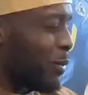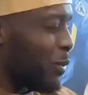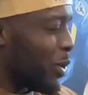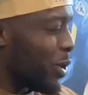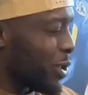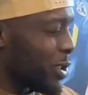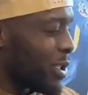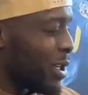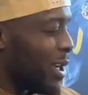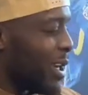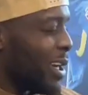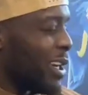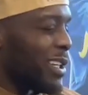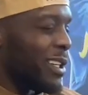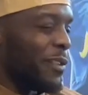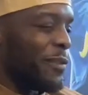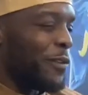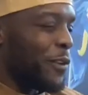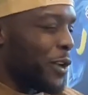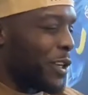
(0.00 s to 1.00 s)
it was
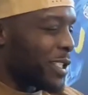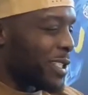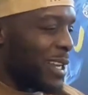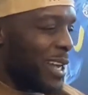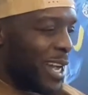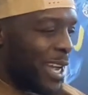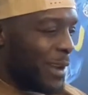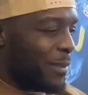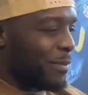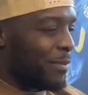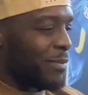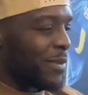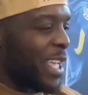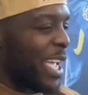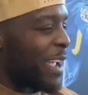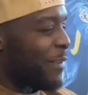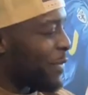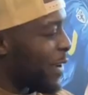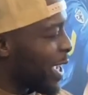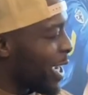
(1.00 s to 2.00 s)
the first time
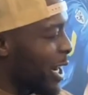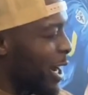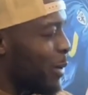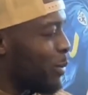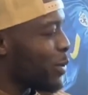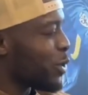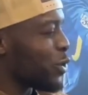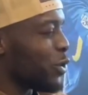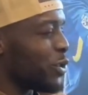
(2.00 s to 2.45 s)
the FA Cup